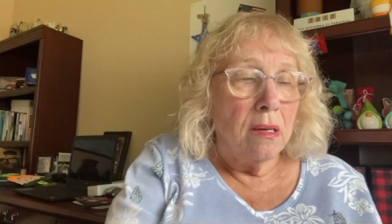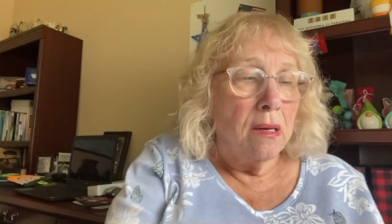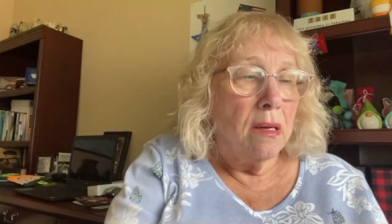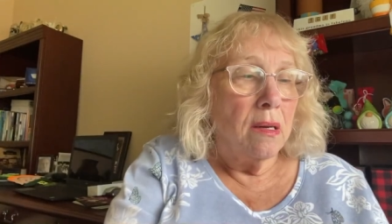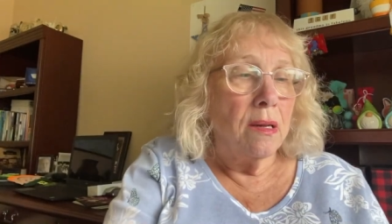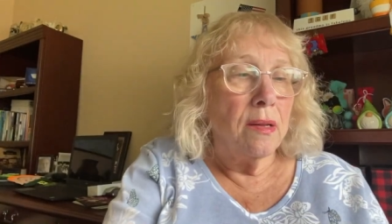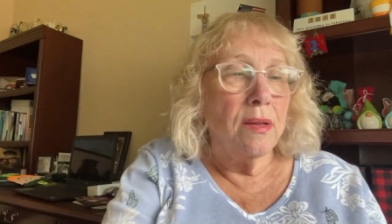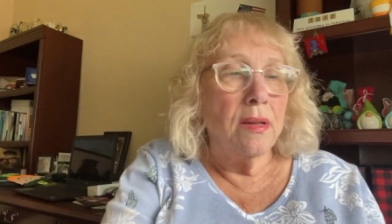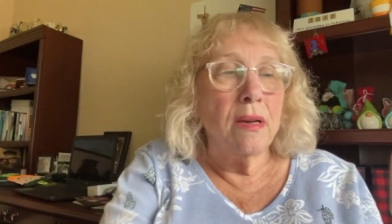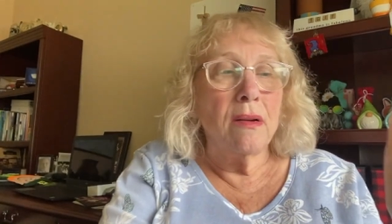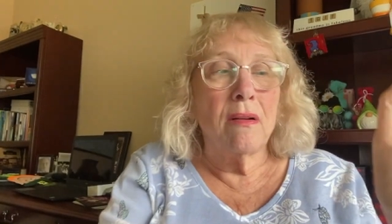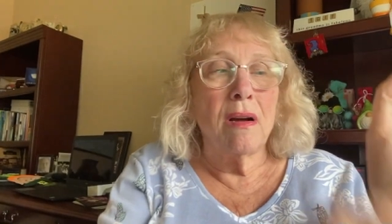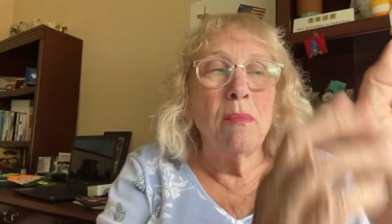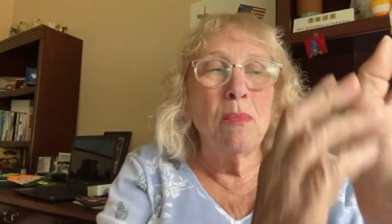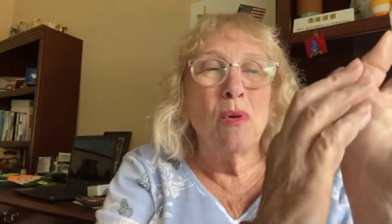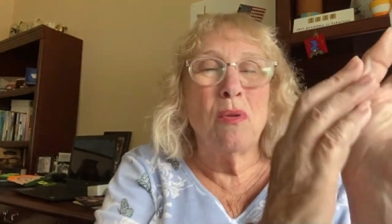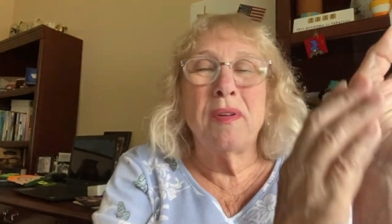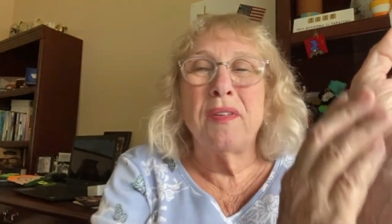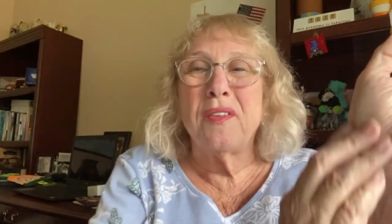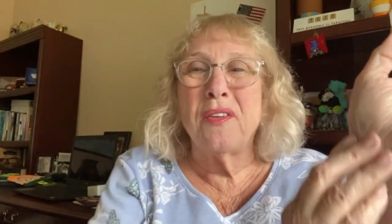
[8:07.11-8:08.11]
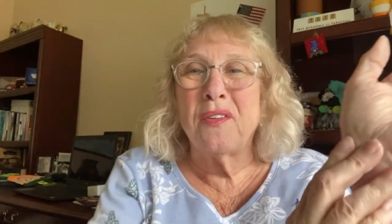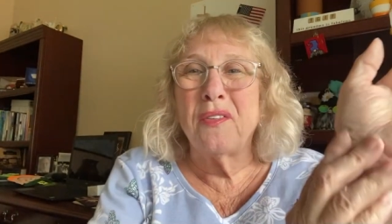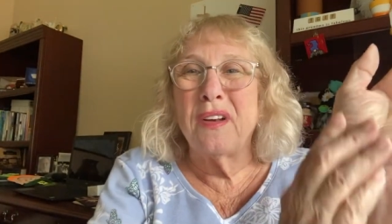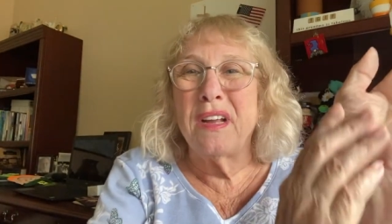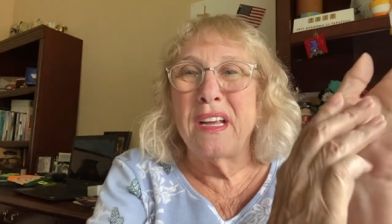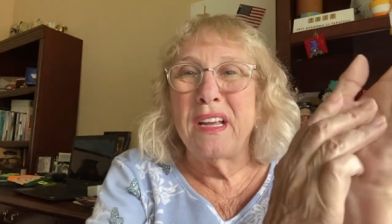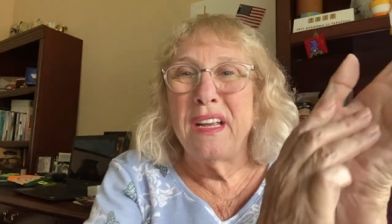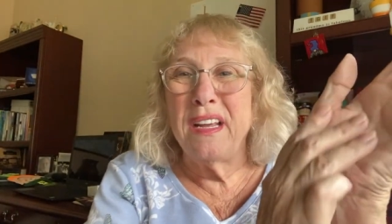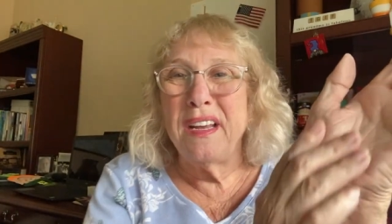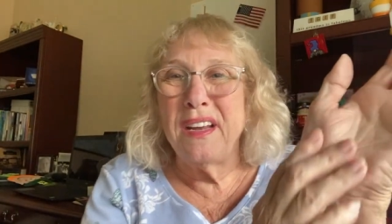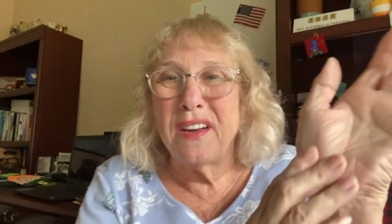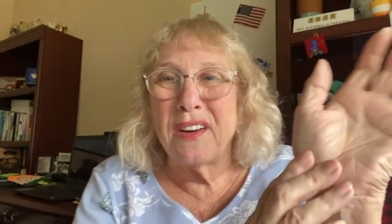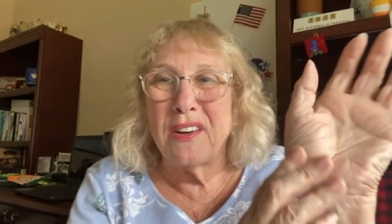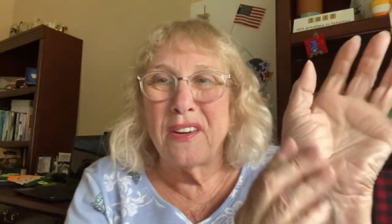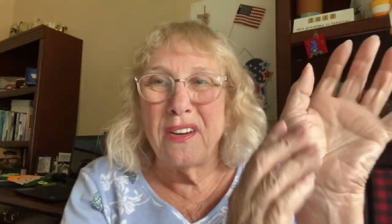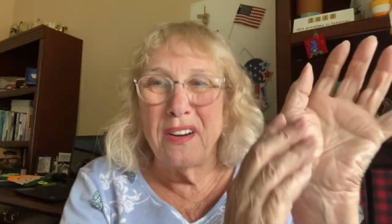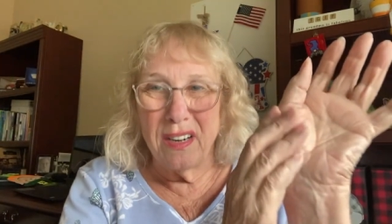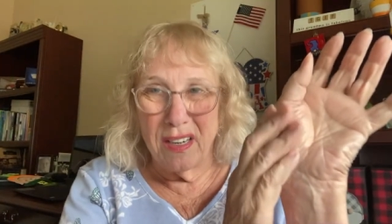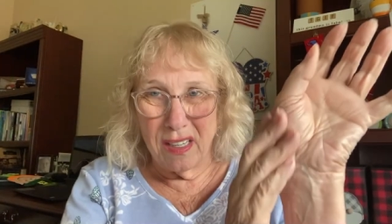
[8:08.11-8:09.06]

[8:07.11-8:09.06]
Because, you know, I'm always hurting here.